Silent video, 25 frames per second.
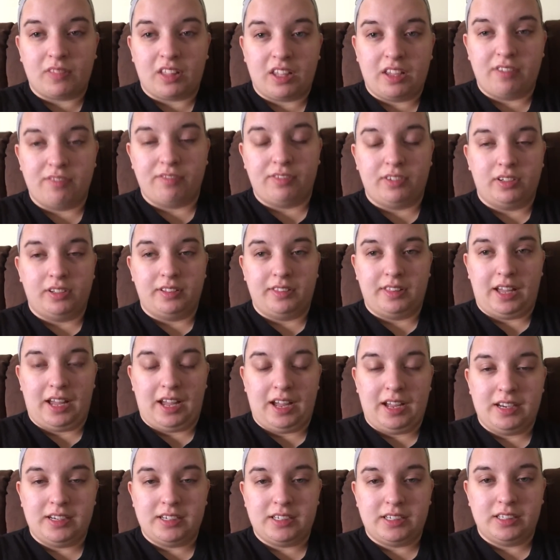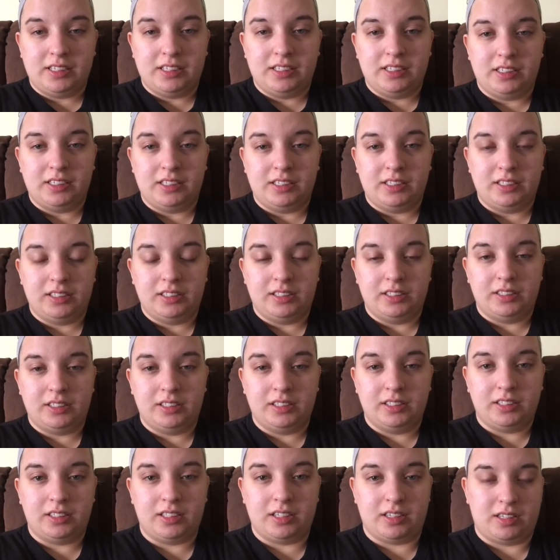And for that
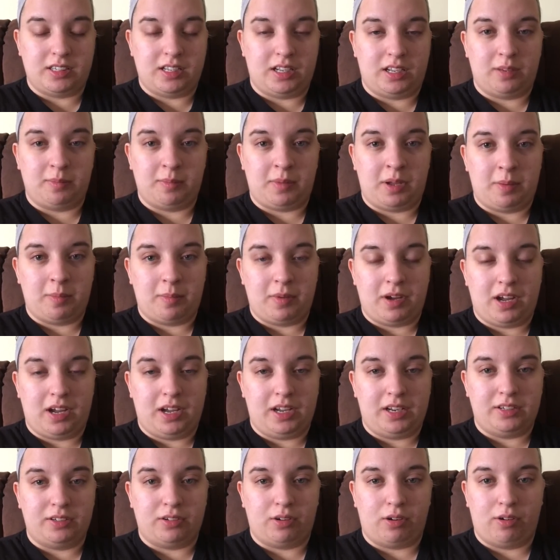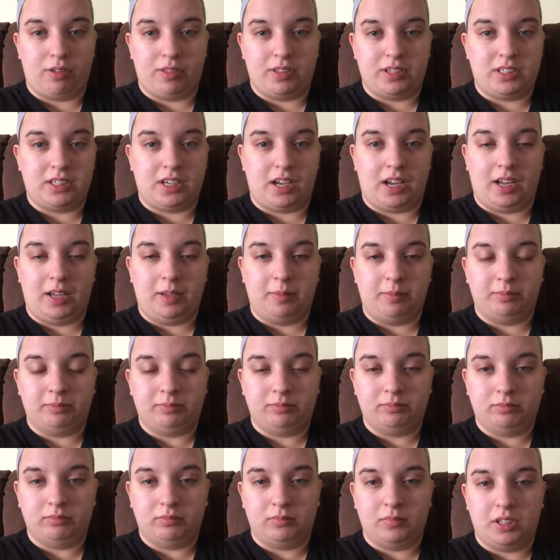to stick in my mind all the time
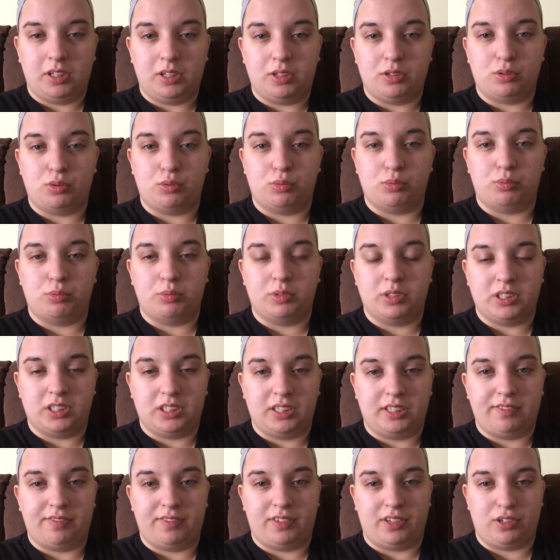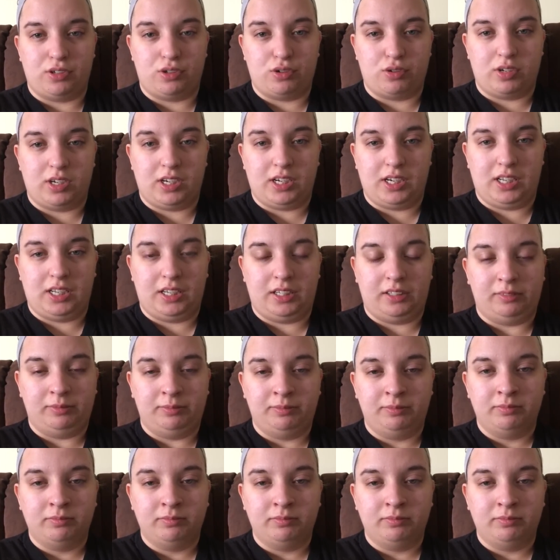is really frustrating.